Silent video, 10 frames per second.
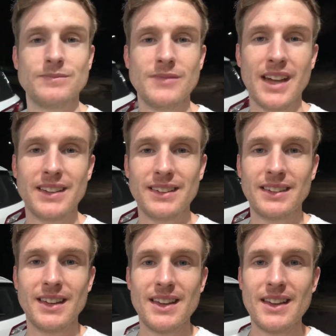
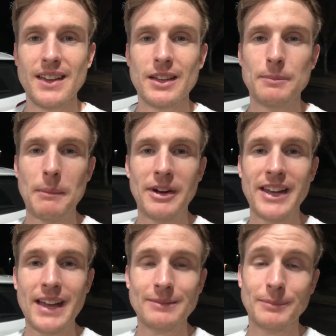that's it's been my
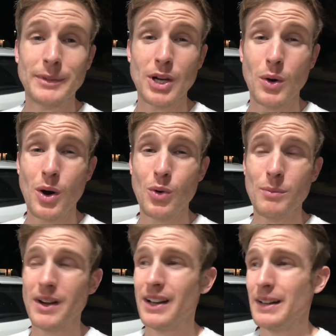day. I'm gonna go
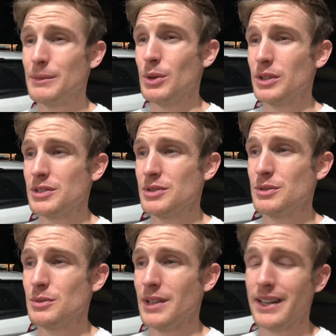home. I'm going
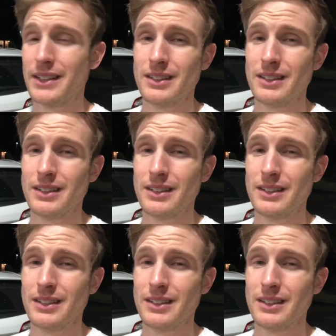to relax,